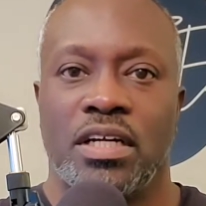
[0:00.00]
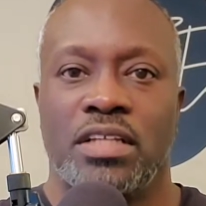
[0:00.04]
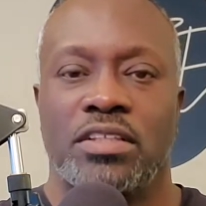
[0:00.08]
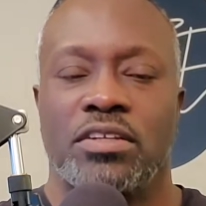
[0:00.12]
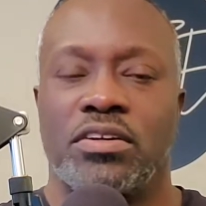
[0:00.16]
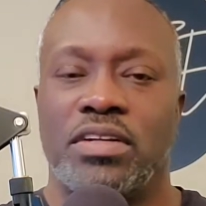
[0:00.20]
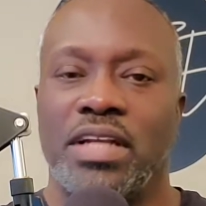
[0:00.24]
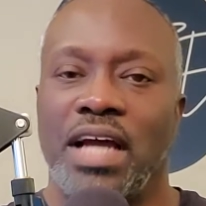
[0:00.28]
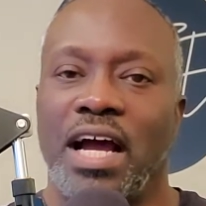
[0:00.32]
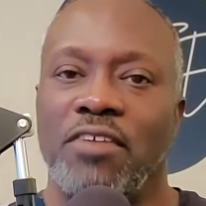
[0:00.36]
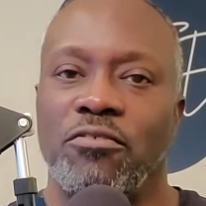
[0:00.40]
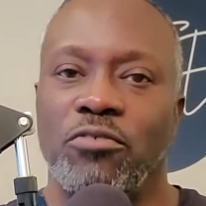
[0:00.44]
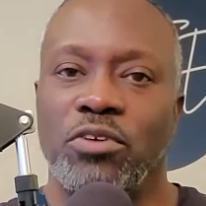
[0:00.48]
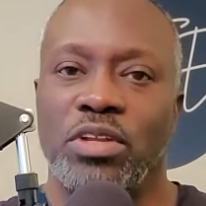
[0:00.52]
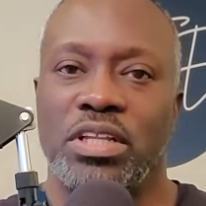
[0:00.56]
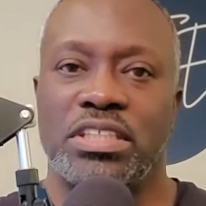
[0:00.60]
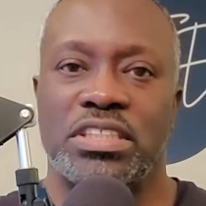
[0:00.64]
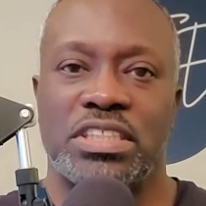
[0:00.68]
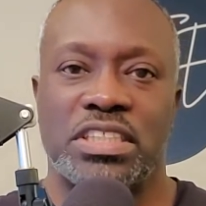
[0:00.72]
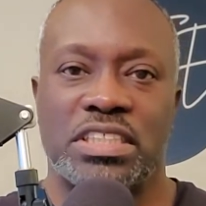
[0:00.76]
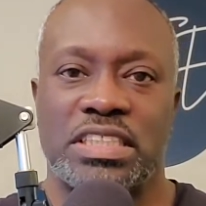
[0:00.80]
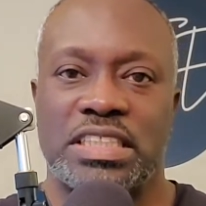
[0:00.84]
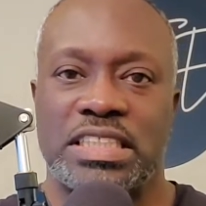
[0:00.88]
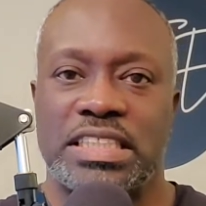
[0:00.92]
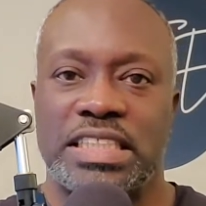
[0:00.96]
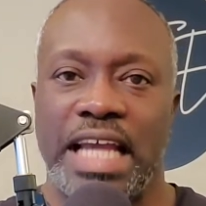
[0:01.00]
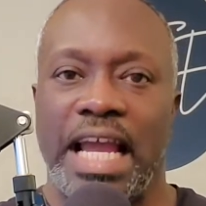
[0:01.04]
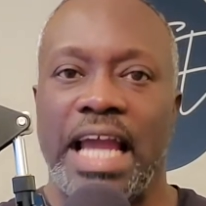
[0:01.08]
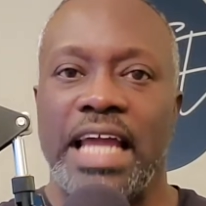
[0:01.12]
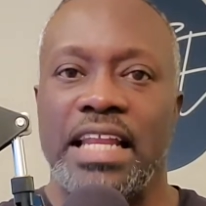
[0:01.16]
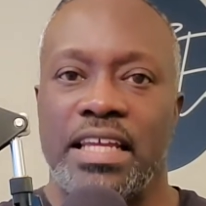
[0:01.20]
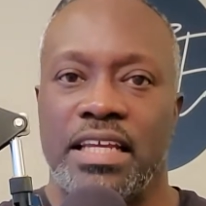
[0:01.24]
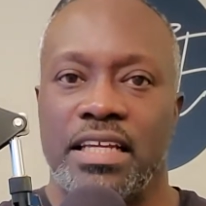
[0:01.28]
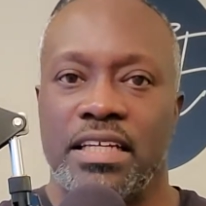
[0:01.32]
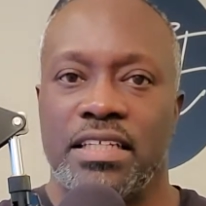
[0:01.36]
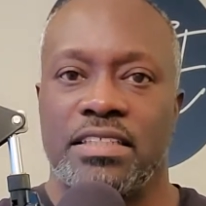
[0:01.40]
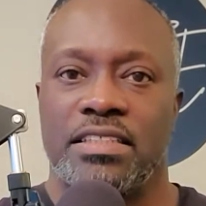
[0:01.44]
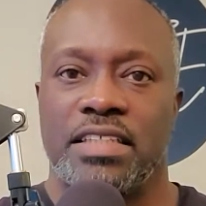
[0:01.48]
They're not really just
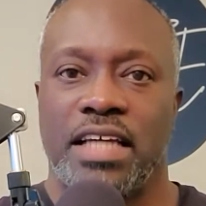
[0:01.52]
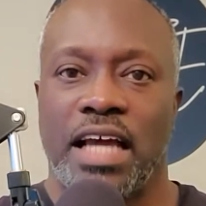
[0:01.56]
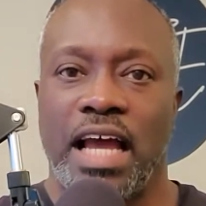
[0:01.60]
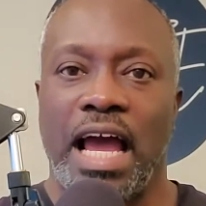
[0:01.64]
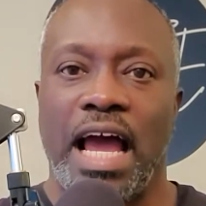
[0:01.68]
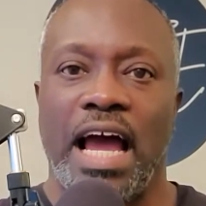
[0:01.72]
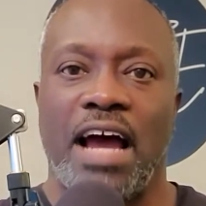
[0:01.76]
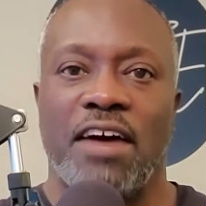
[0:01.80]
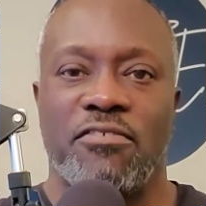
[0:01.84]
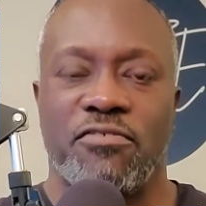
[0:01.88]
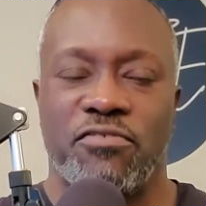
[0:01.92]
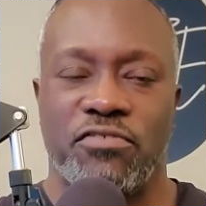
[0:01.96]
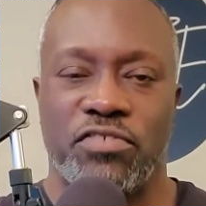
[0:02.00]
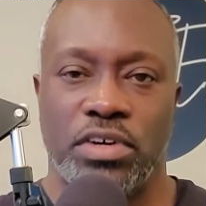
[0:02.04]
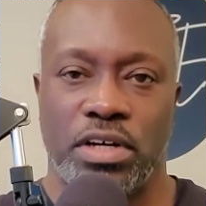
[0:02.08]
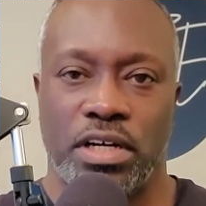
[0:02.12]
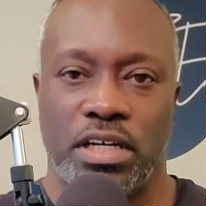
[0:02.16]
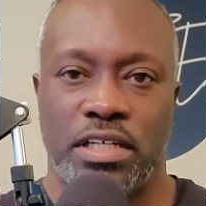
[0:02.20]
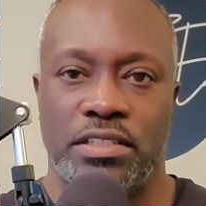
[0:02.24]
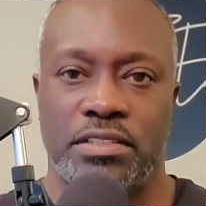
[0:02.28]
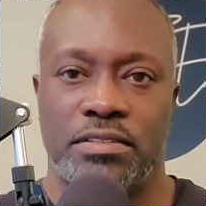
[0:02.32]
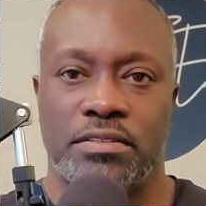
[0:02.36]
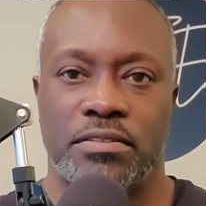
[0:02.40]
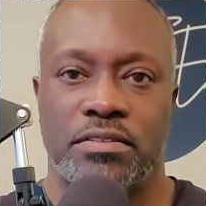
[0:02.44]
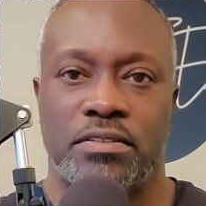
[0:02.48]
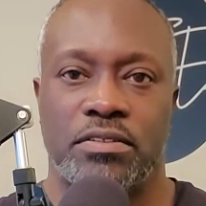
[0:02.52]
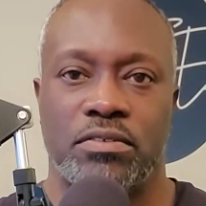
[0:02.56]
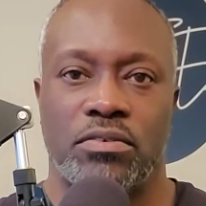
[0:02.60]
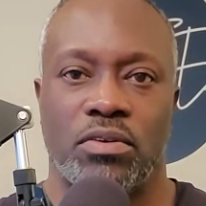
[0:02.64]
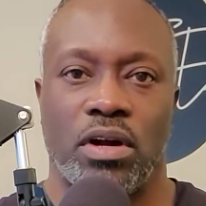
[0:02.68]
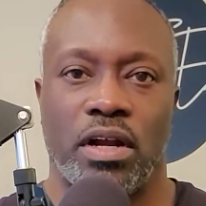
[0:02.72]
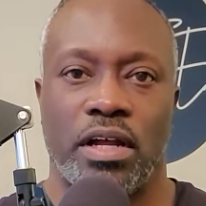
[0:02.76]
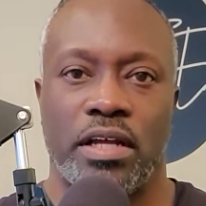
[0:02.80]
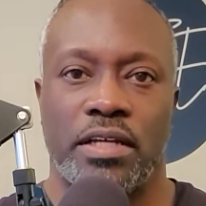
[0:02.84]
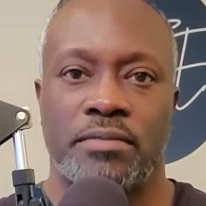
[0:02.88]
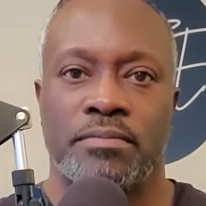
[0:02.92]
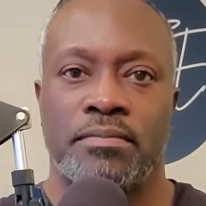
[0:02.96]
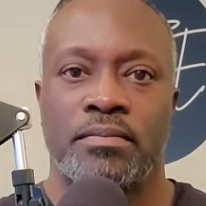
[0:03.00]
dating to have fun,
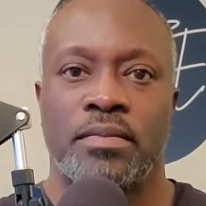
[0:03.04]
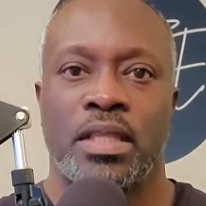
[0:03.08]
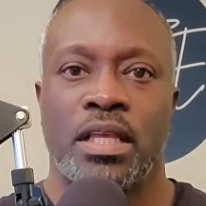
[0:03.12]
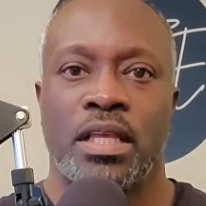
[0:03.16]
right?